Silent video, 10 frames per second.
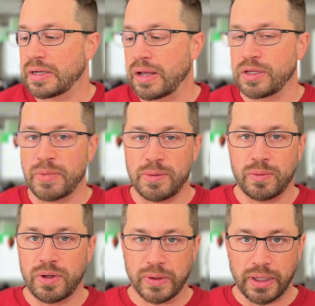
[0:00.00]
Now you may be
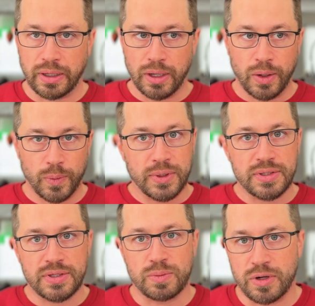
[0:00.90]
wondering, what is
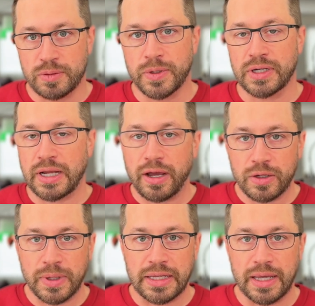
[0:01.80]
this watermark? How
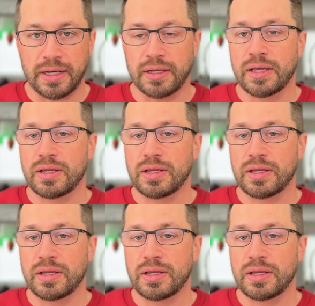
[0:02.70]
do I get it?